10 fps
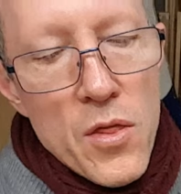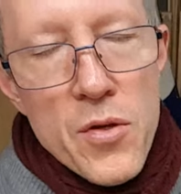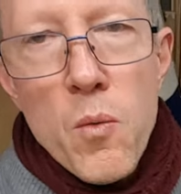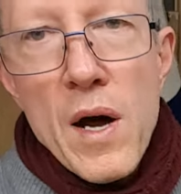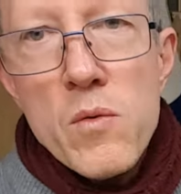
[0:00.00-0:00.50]

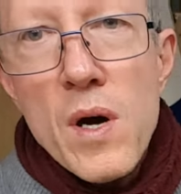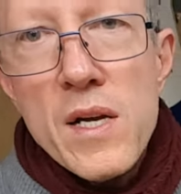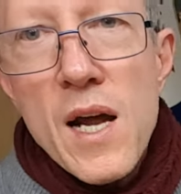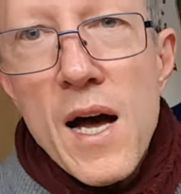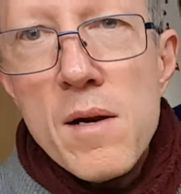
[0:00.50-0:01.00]

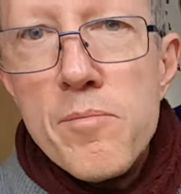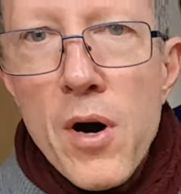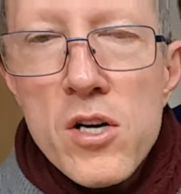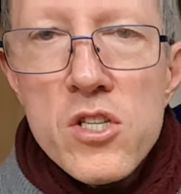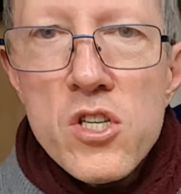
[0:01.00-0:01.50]
119
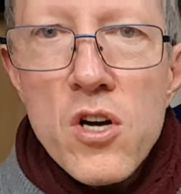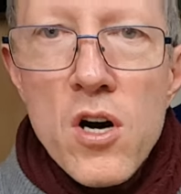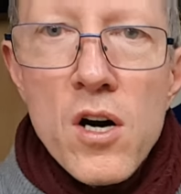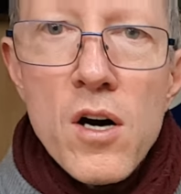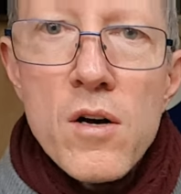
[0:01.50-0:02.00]
box
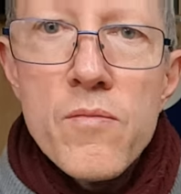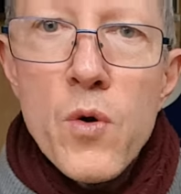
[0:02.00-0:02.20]
car